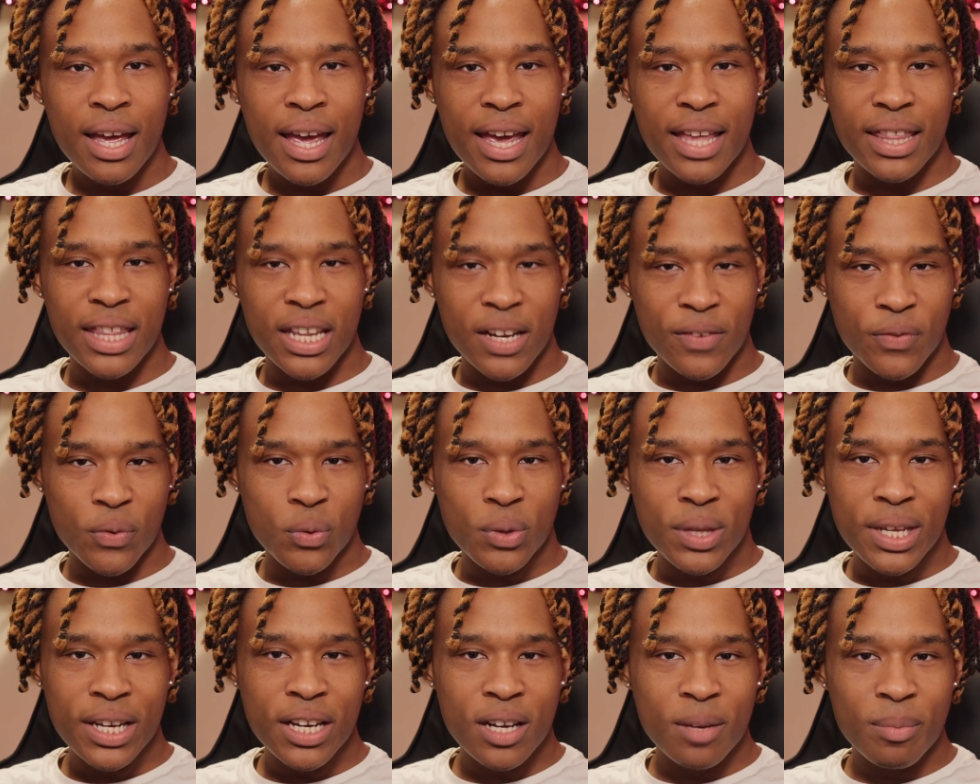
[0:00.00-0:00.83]
And then if you
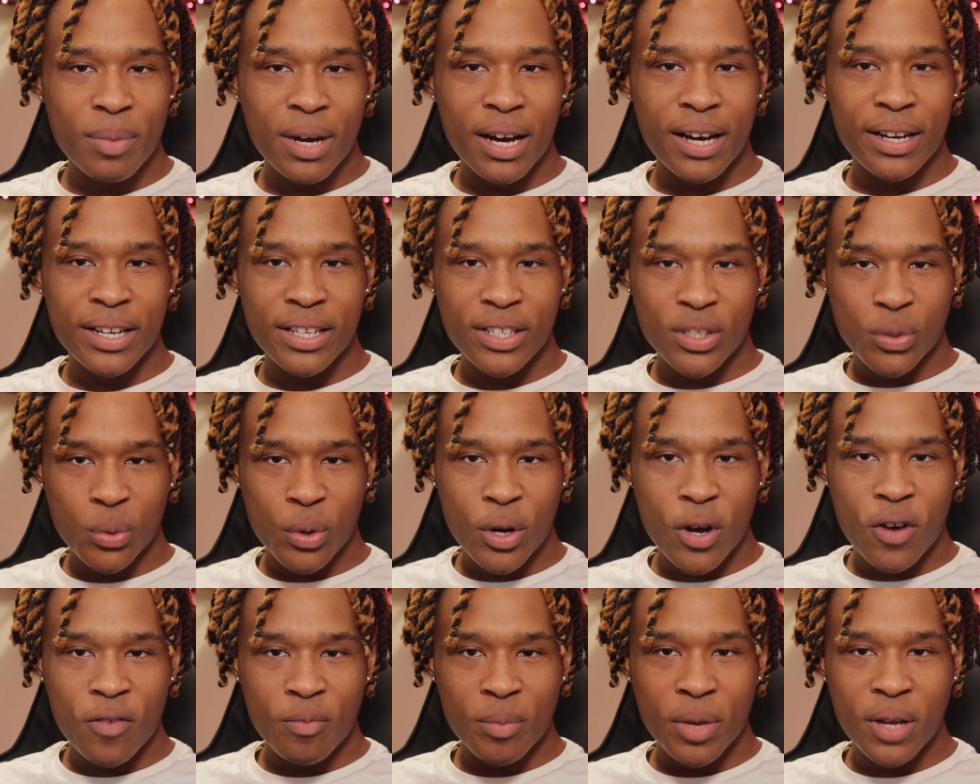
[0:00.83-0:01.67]
think about it,
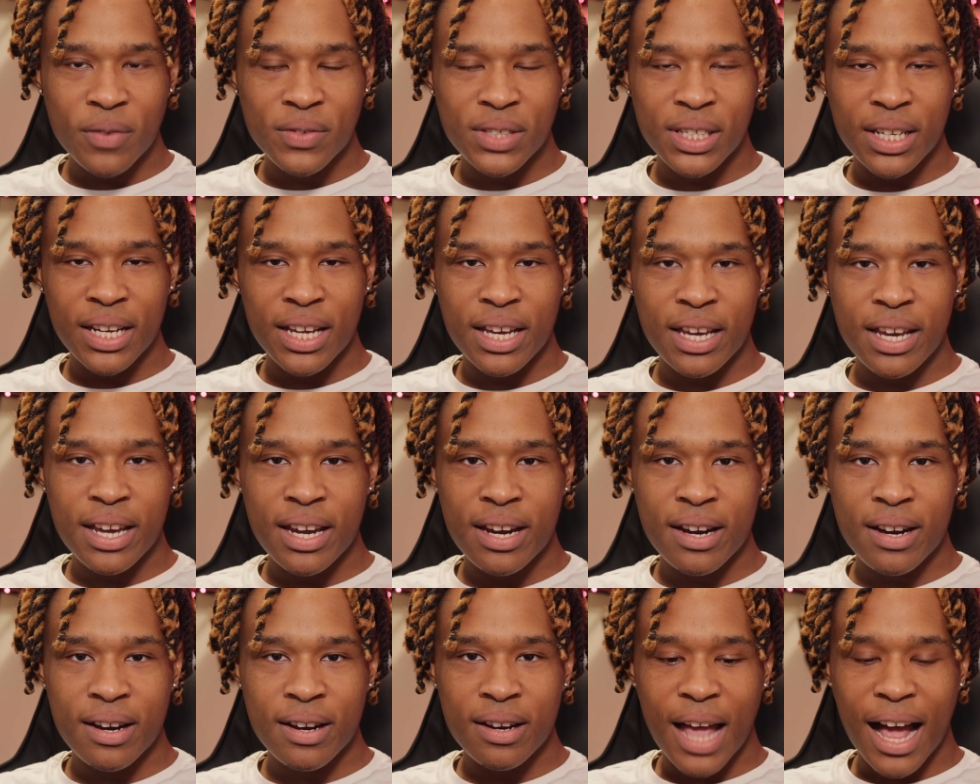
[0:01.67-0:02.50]
12 months in a
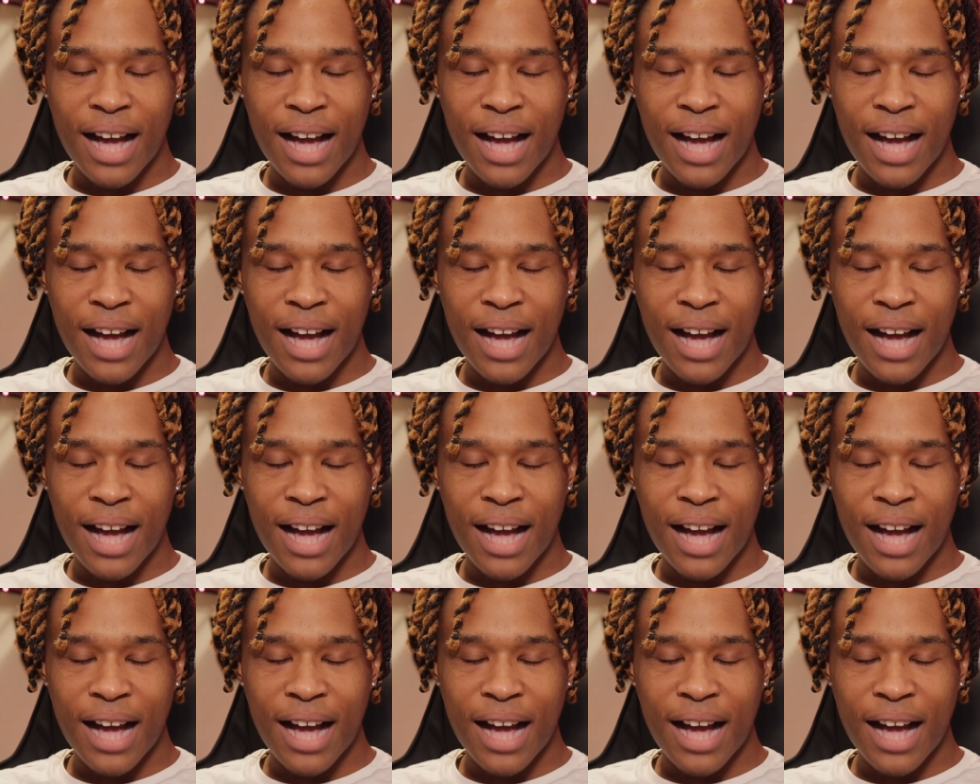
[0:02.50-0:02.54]
year,